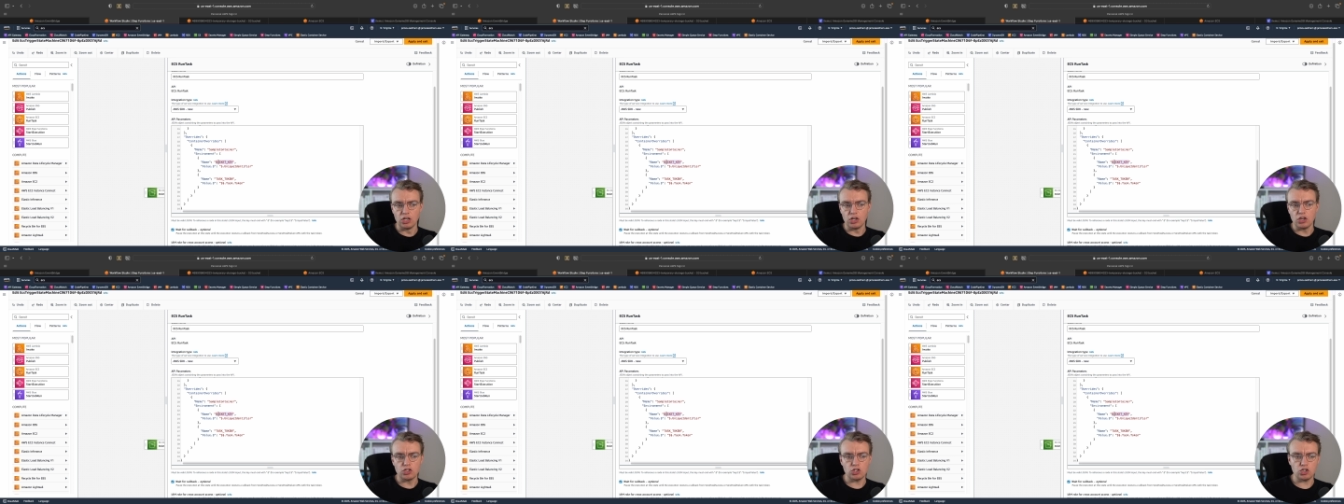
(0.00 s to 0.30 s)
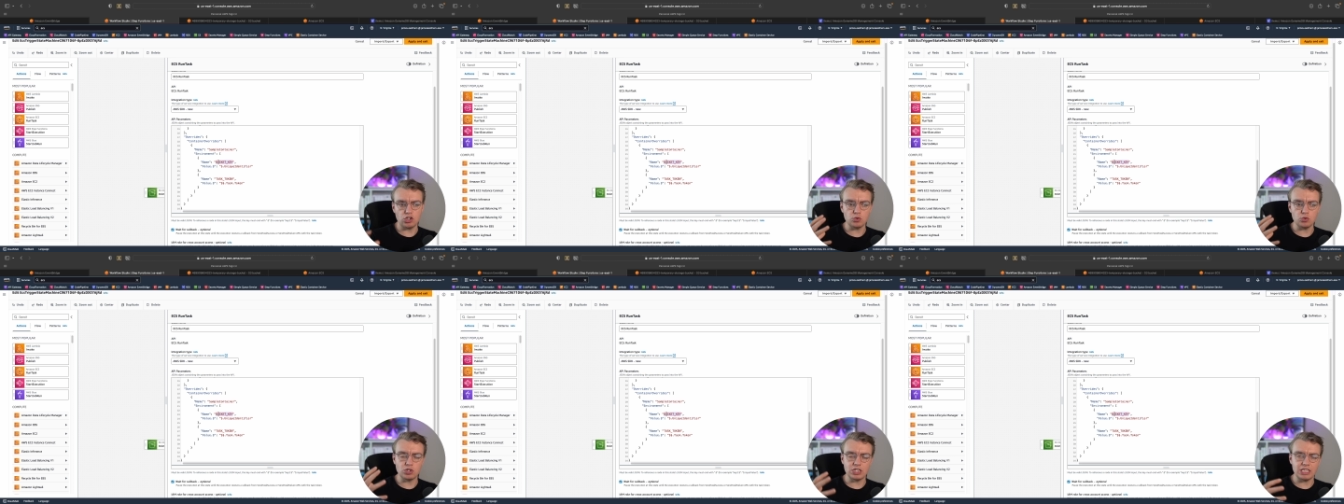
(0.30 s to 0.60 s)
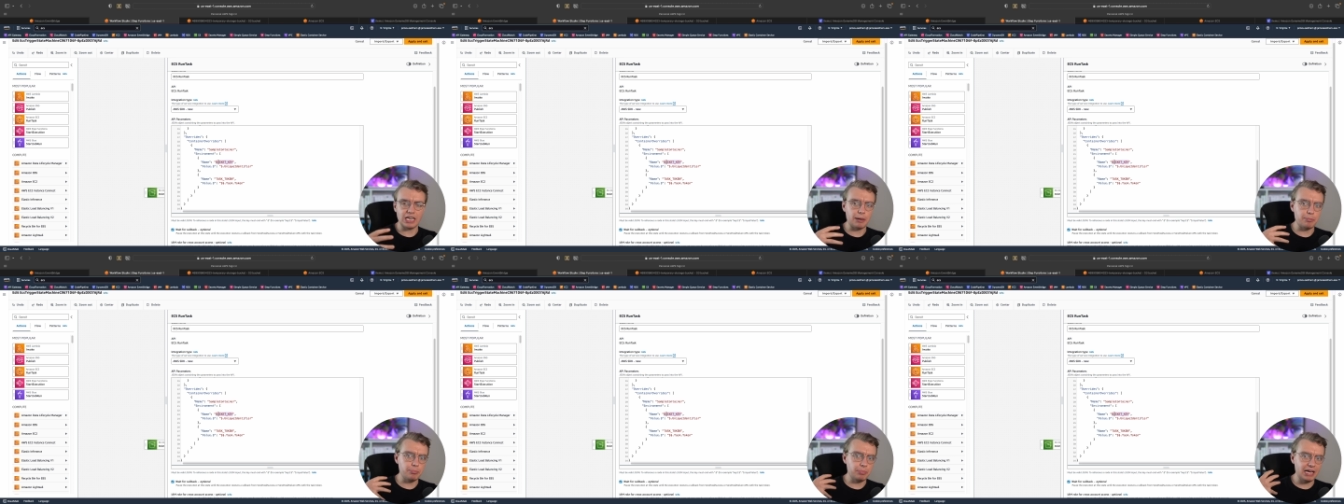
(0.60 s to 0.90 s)
So you'll see
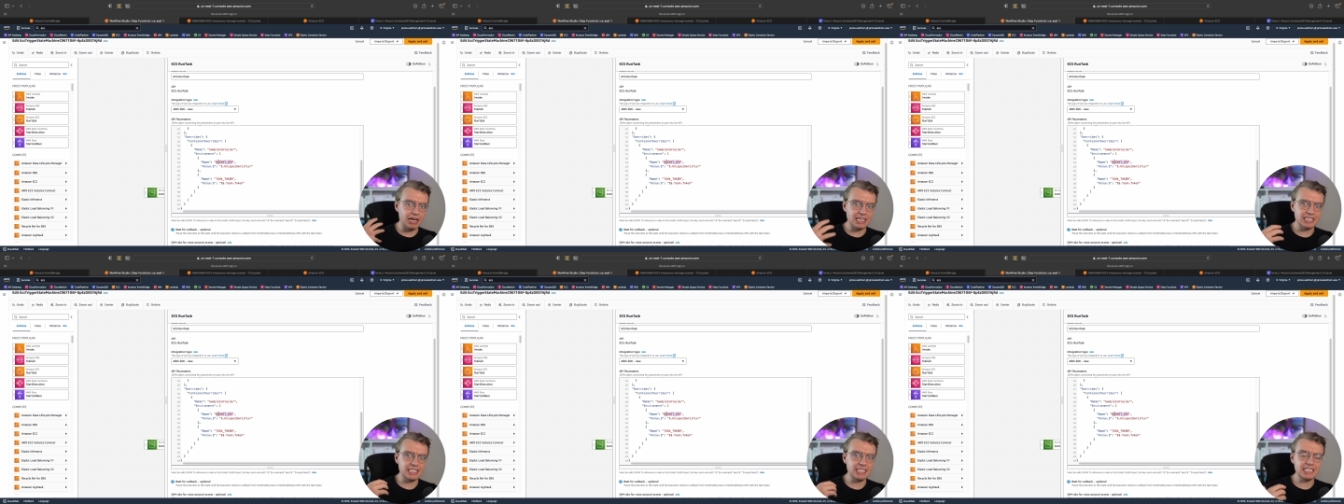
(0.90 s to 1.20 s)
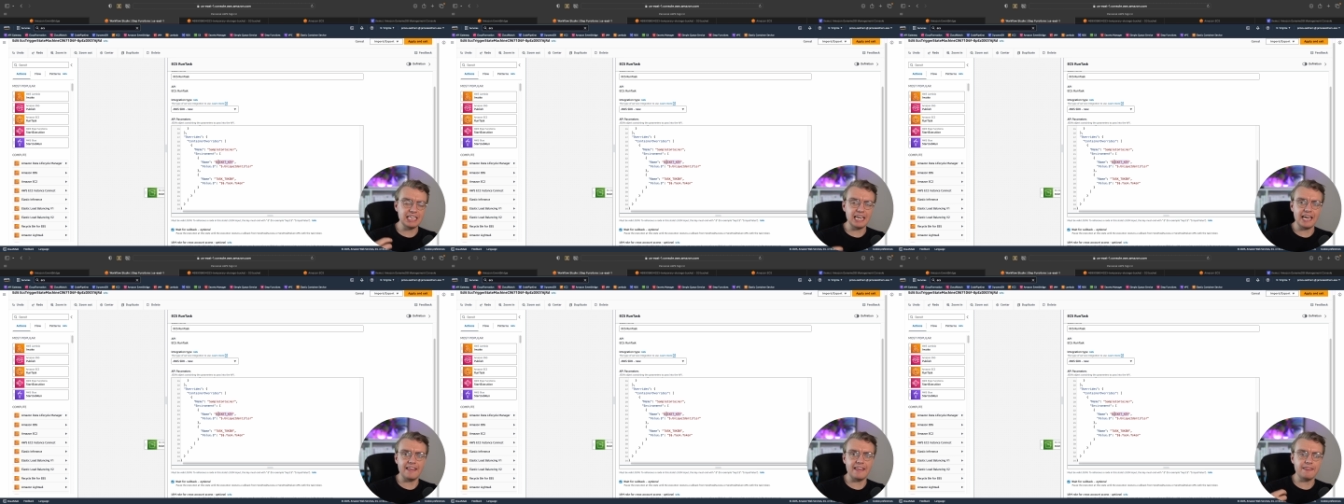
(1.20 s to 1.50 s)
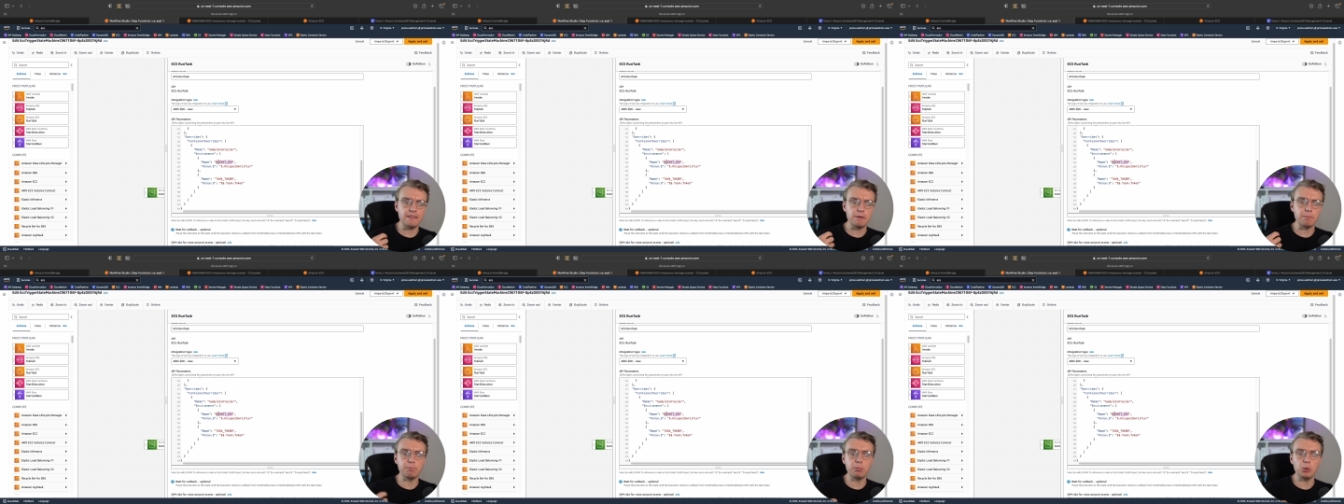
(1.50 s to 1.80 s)
I'm passing in
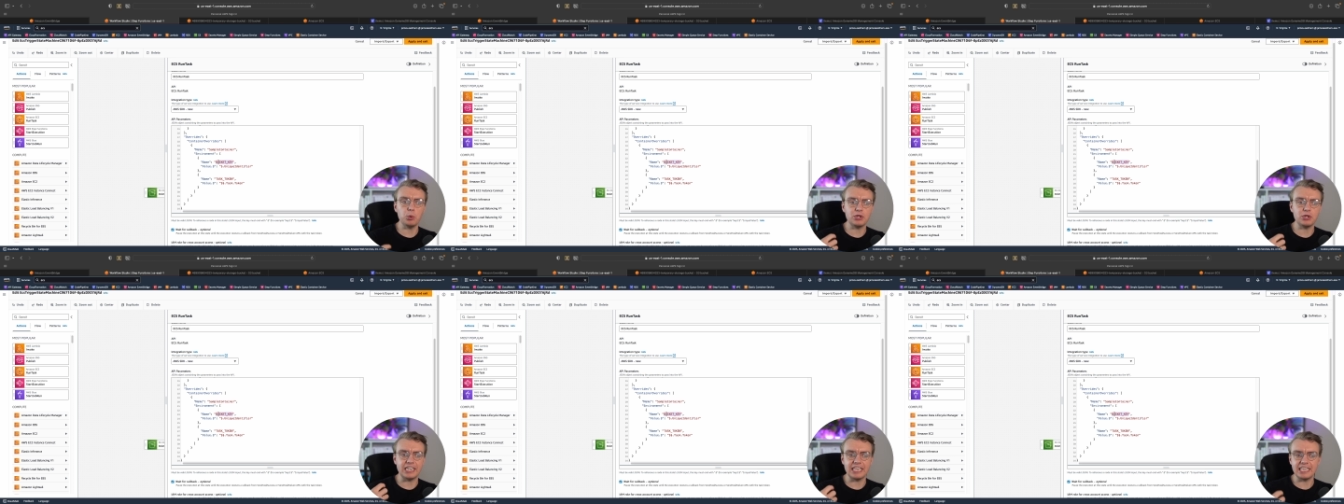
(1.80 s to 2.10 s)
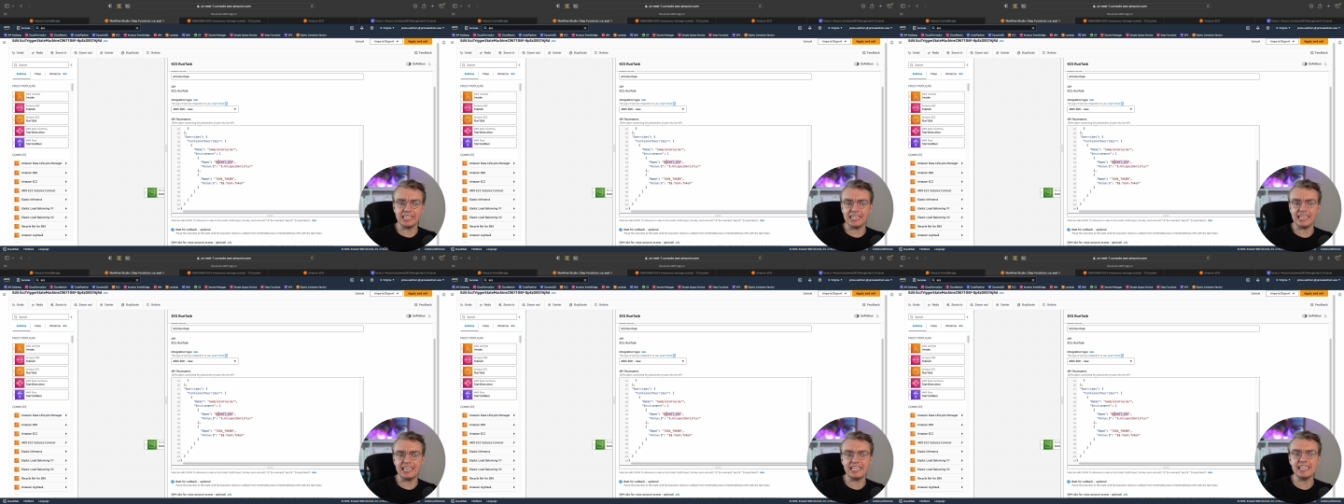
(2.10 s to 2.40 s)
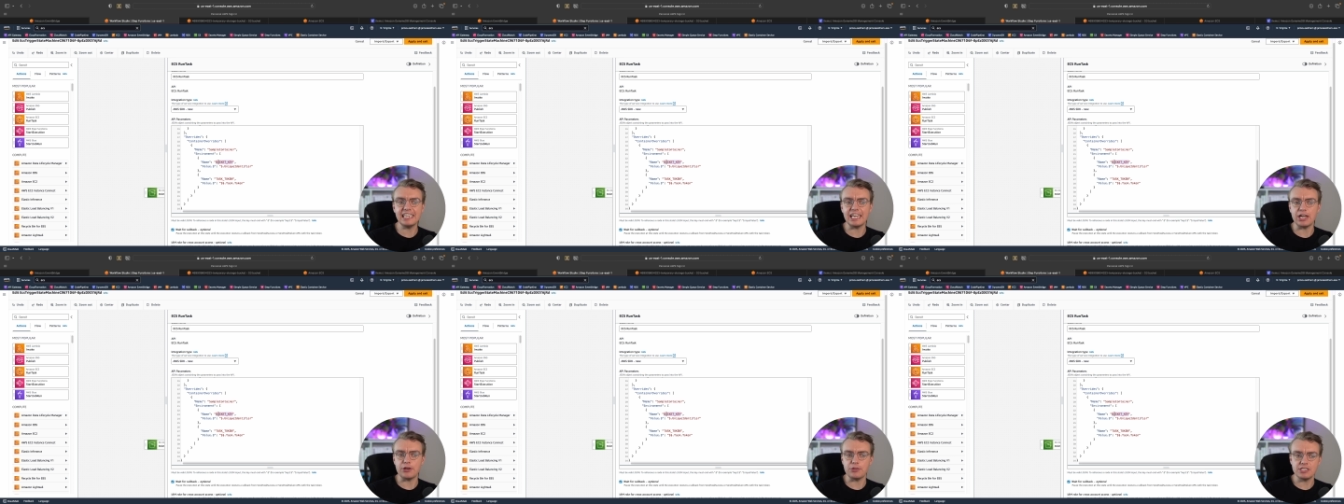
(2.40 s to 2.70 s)
the bucket key here.